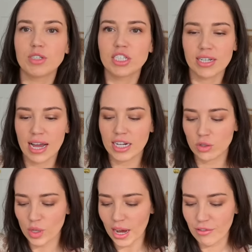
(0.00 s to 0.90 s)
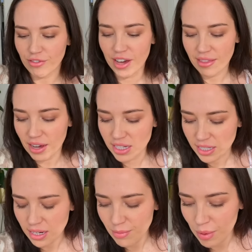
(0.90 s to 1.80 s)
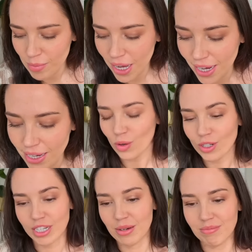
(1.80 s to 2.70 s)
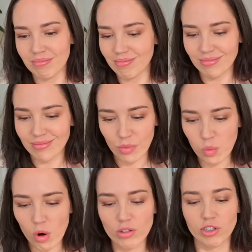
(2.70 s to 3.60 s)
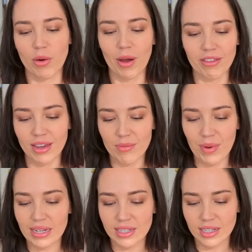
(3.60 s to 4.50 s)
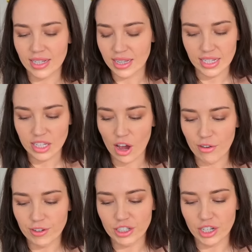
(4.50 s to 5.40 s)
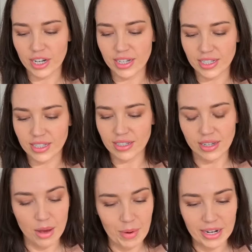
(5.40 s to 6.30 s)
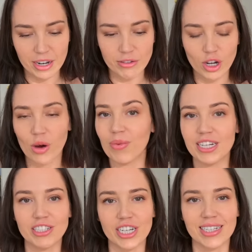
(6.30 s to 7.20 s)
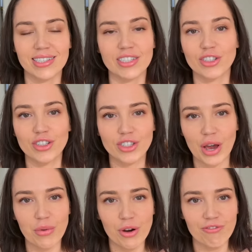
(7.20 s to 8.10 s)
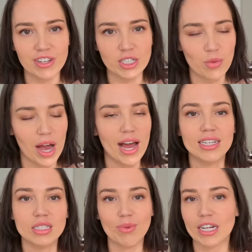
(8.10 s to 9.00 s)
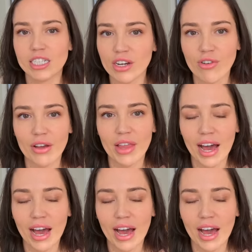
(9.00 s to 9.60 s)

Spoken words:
Just a casual outfit. That is gonna be my autumn wardrobe, I think. Basically these overshirts, a bandeau top and jeans. It's just so comfy to wear, especially around the